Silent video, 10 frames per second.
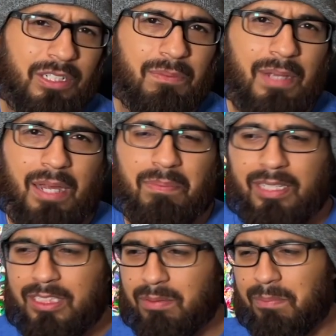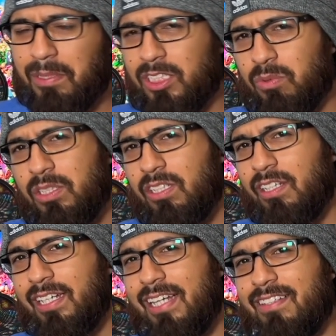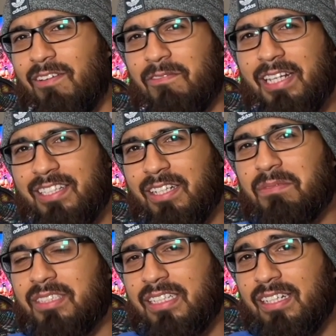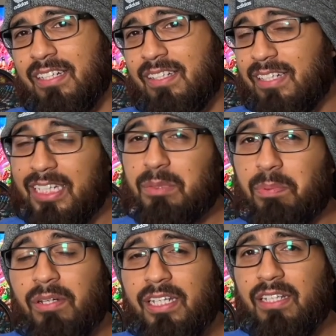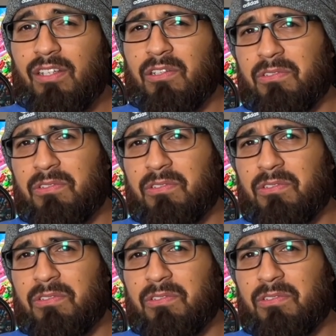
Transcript: bad placement, because when you look at the right thumbstick, it's pretty low.